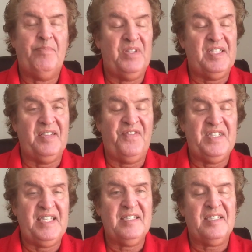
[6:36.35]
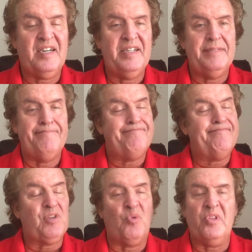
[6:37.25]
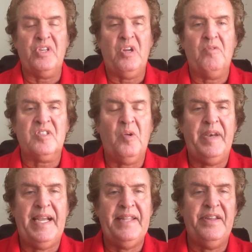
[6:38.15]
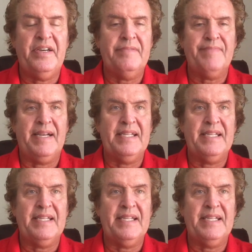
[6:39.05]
season started. Don't really know what's going on there.